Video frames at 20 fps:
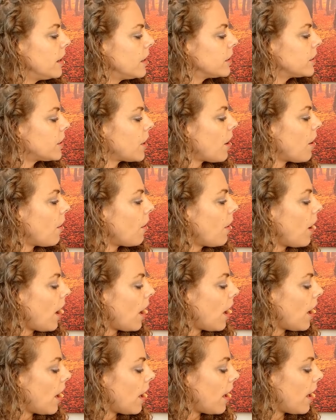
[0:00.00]
So,
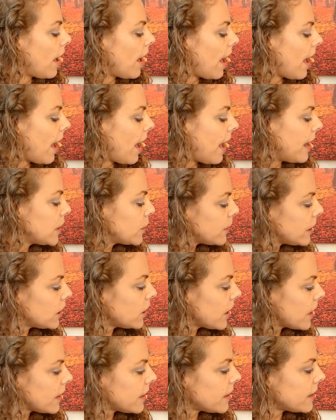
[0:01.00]
as we
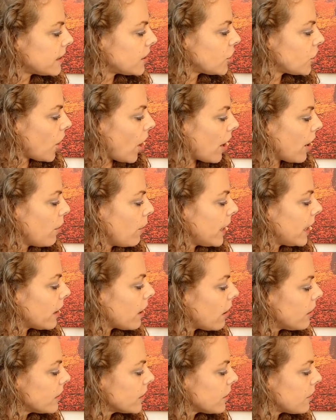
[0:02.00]
look at this chart, we
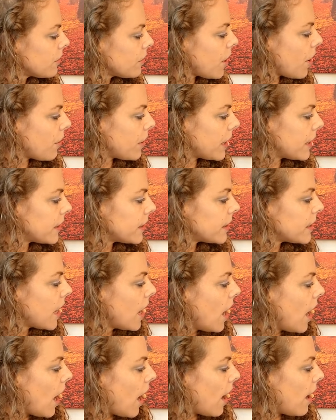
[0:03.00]
can also notice.
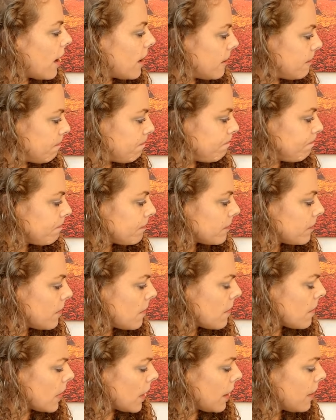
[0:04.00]
Um,
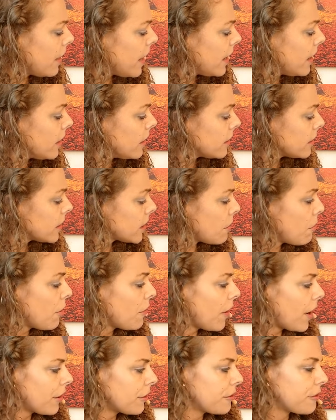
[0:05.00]
that some
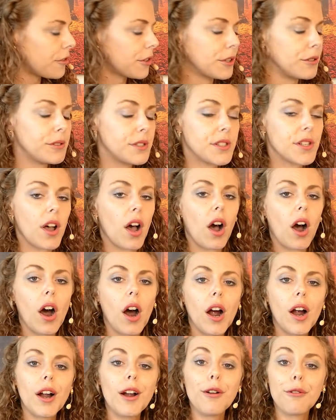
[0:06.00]
of our fruits
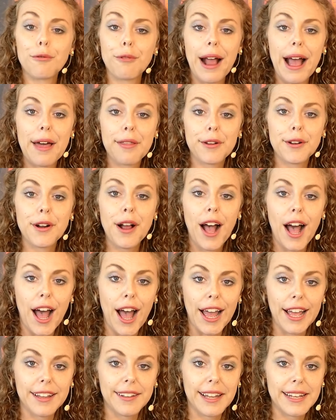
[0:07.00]
are rather
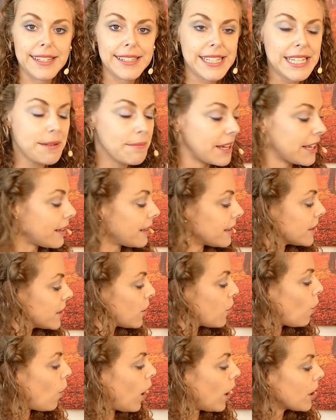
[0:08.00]
high glycemic. And
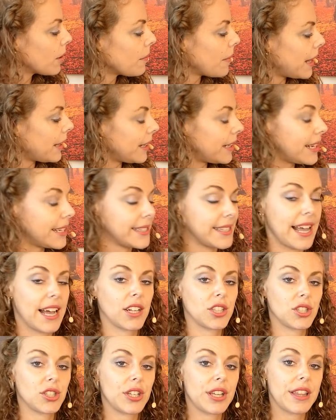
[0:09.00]
so watermelon is
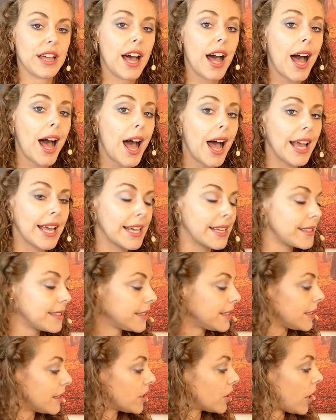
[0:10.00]
actually the
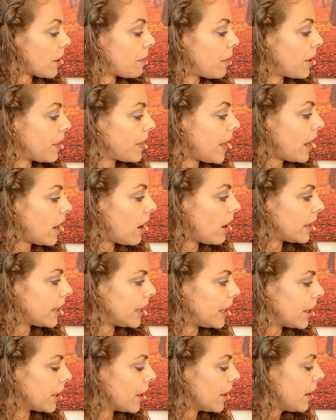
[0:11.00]
highest, and so I put that on
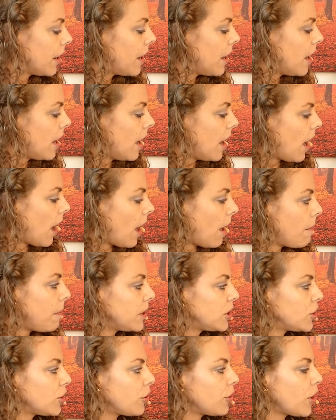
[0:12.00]
here. Uh,
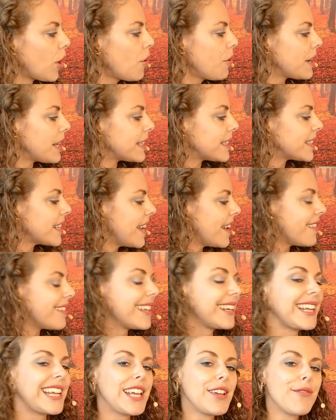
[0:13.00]
but you'll notice
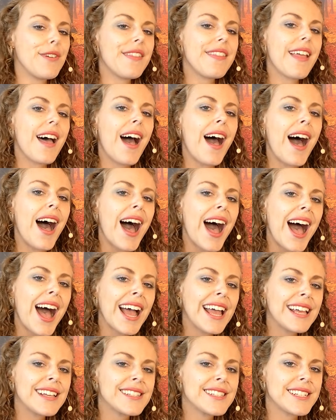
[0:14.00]
that even the
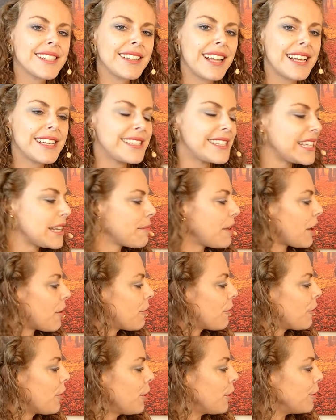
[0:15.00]
highest glycemic
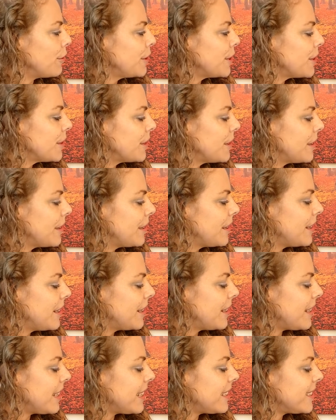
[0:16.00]
fruit
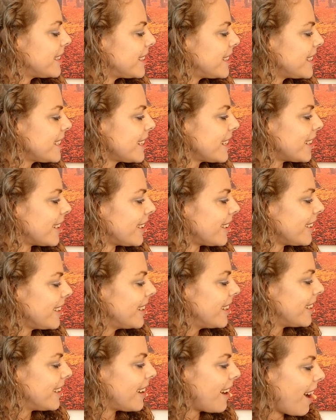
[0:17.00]
is still
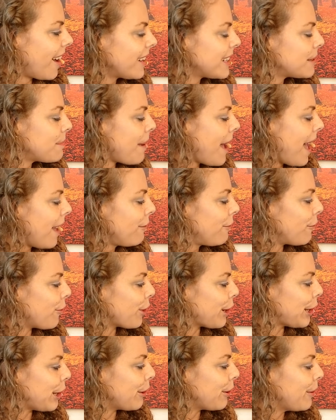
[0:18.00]
not as bad
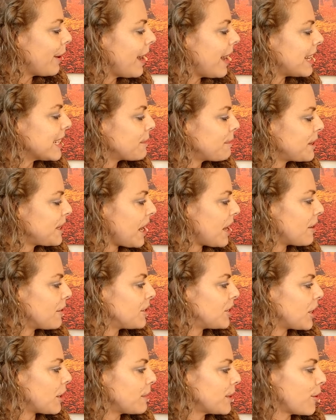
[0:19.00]
for you as potato
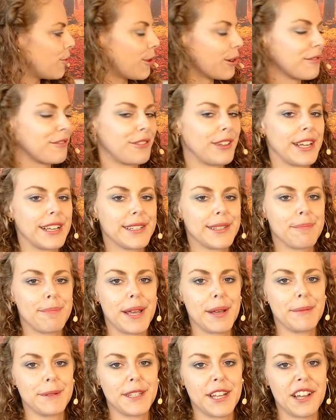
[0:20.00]
chips, corn flakes,
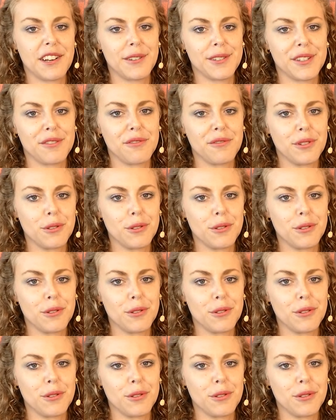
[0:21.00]
baked potatoes, and